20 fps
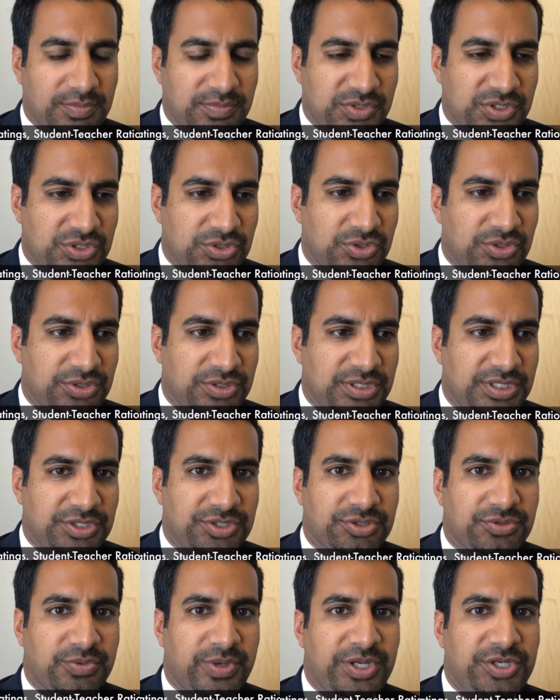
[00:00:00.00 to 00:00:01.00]

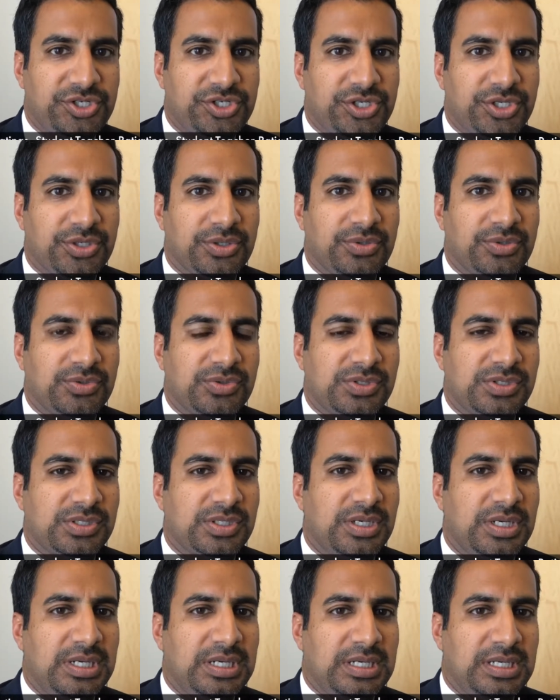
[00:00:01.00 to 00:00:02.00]
student-teacher
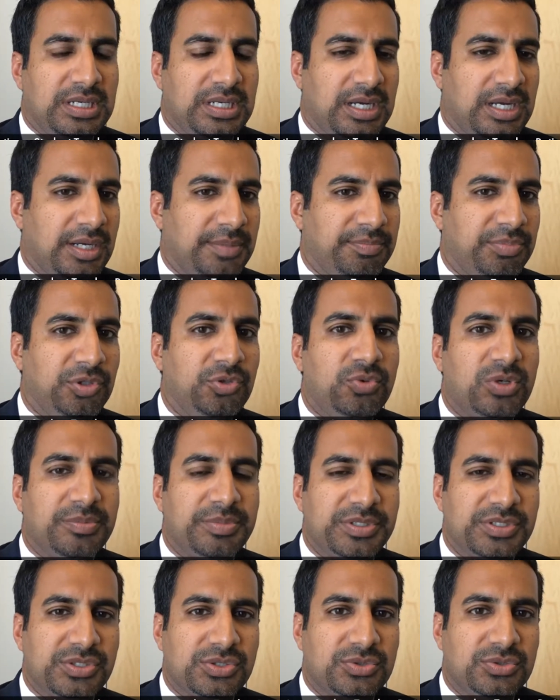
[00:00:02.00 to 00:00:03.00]
ratios, blue
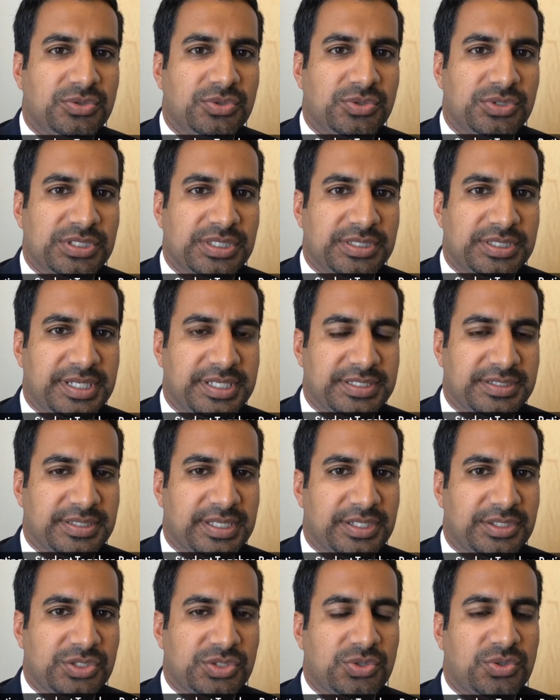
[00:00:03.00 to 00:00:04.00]
ribbon schools and things of
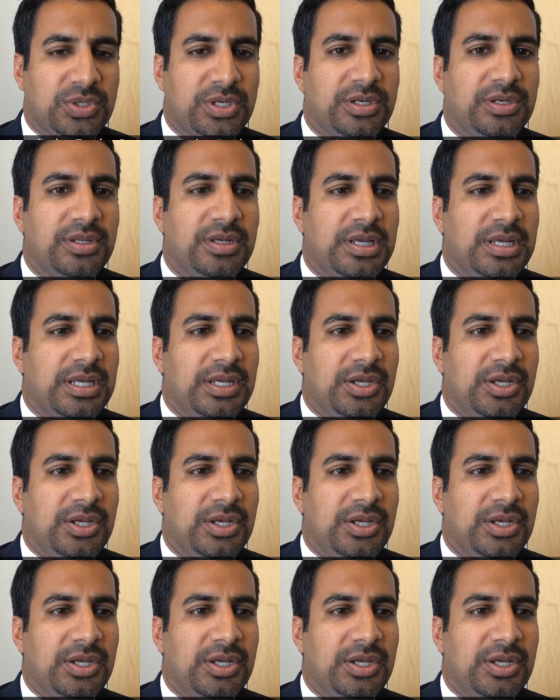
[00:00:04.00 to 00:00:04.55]
that sort.